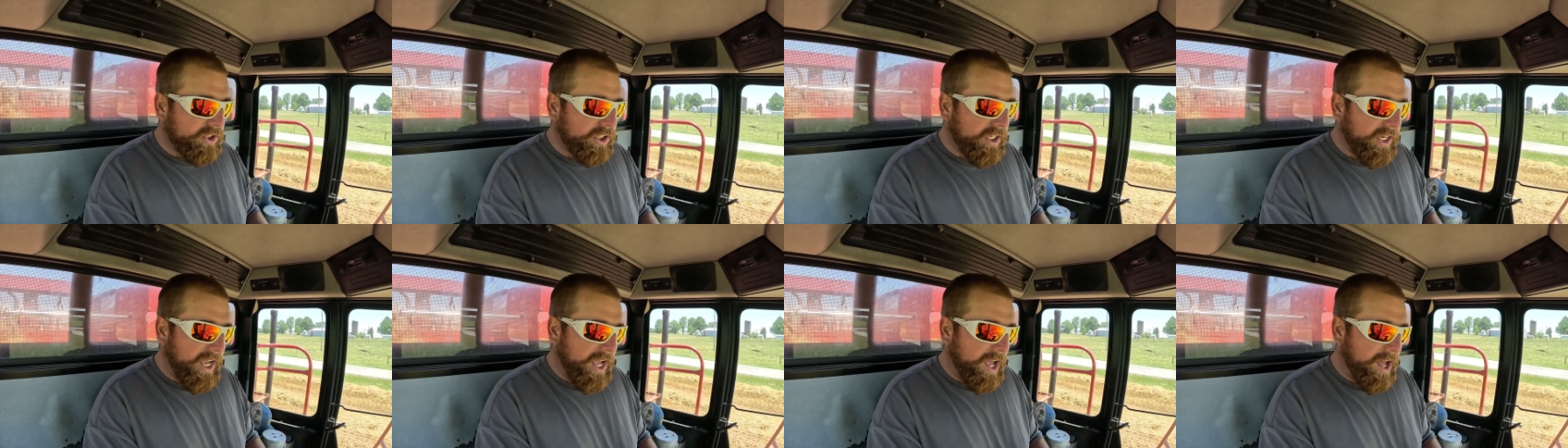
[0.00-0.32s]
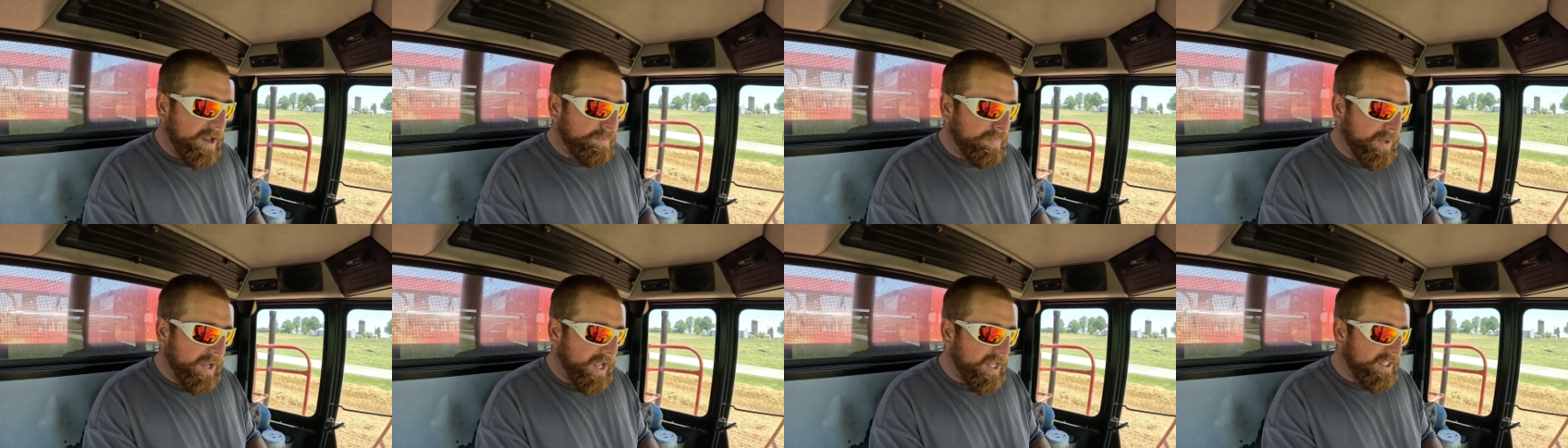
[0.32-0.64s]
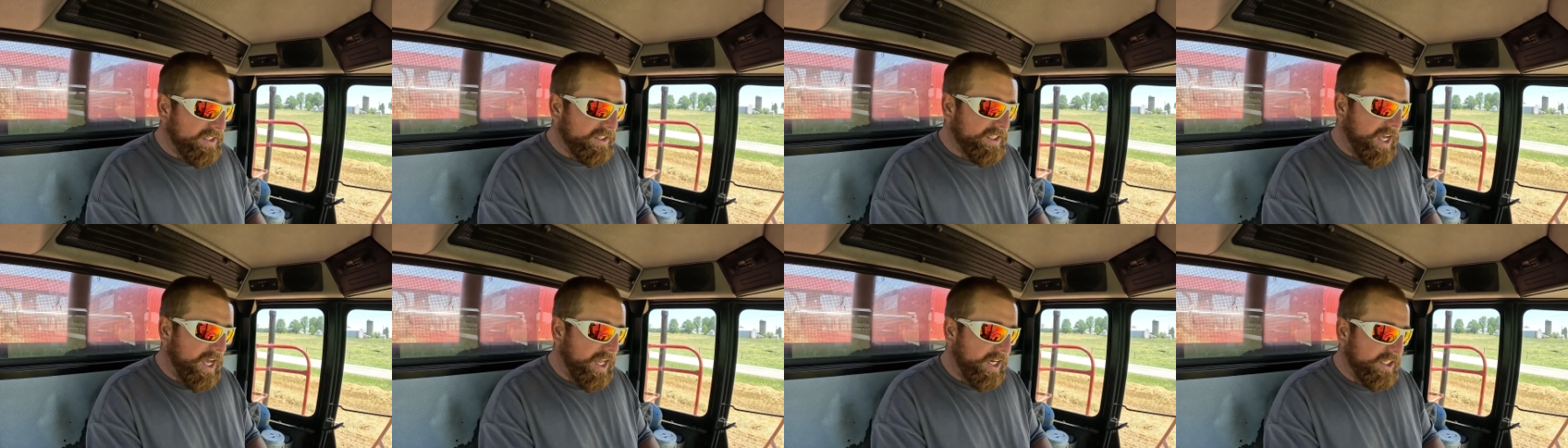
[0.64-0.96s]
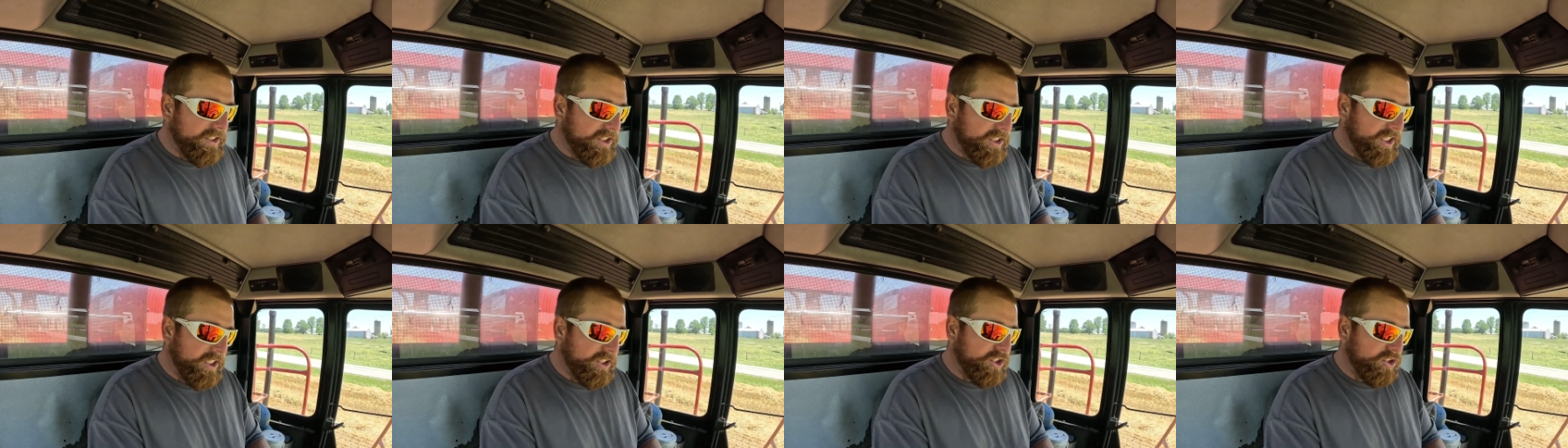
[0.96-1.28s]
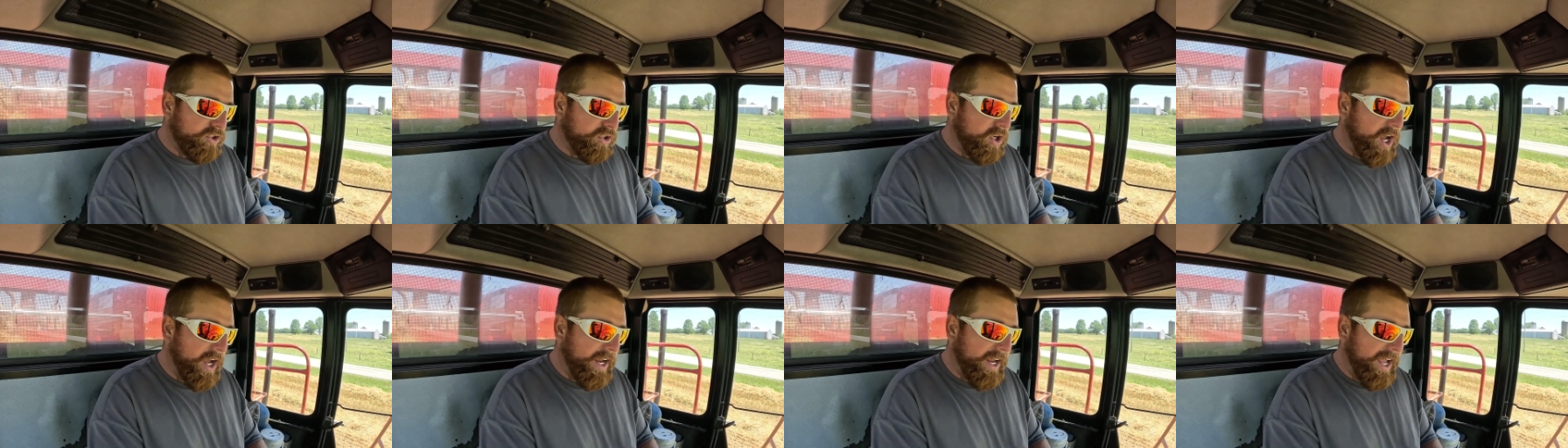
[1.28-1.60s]
see how it pans out as things
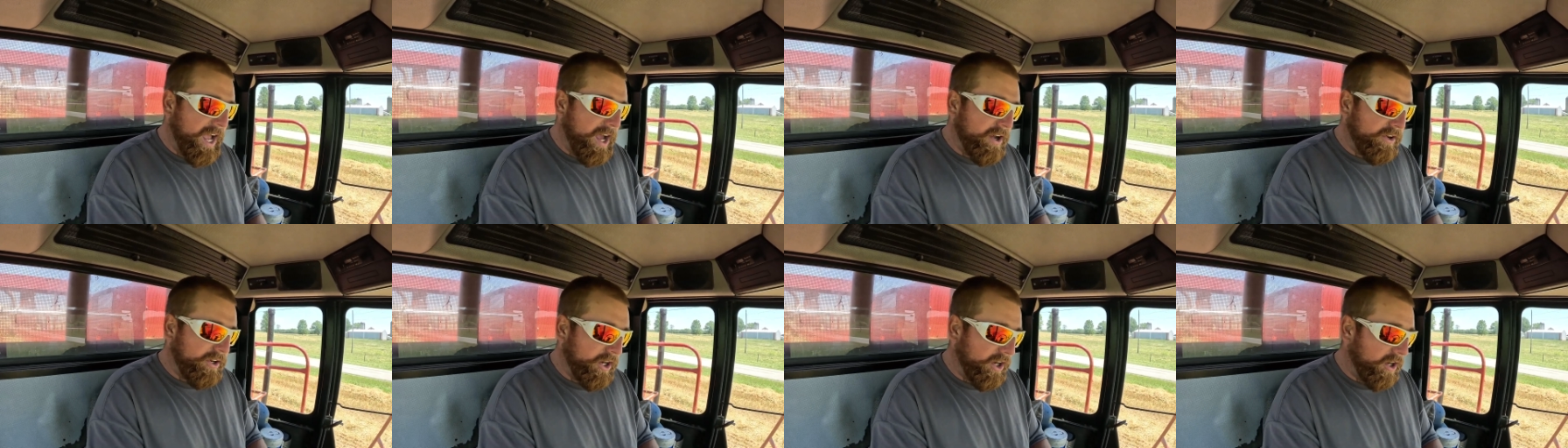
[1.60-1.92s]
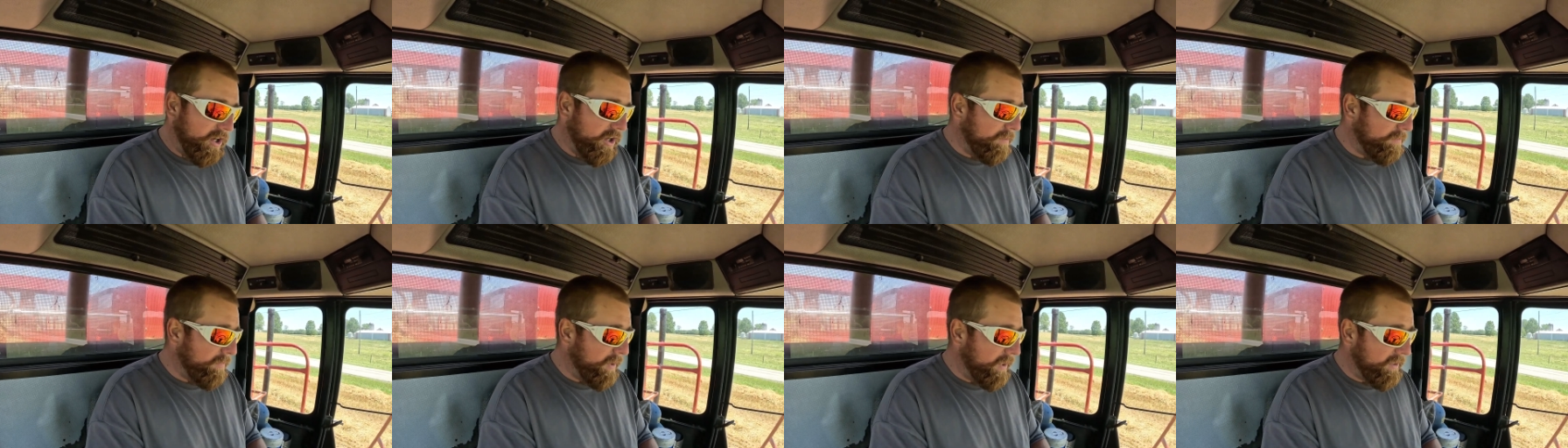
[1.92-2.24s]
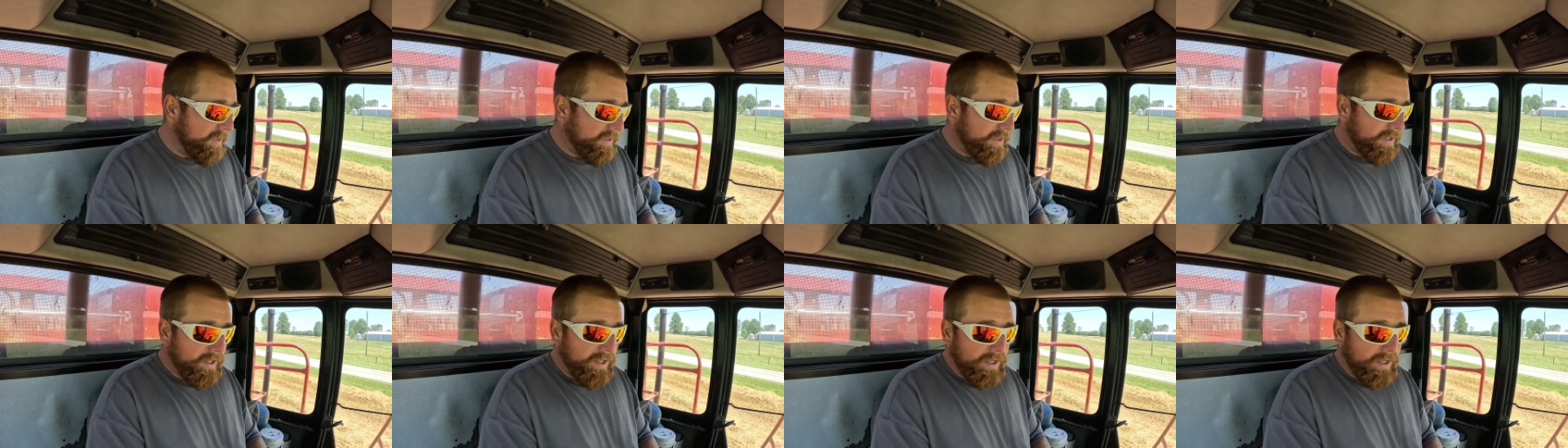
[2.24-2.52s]
dry out here, but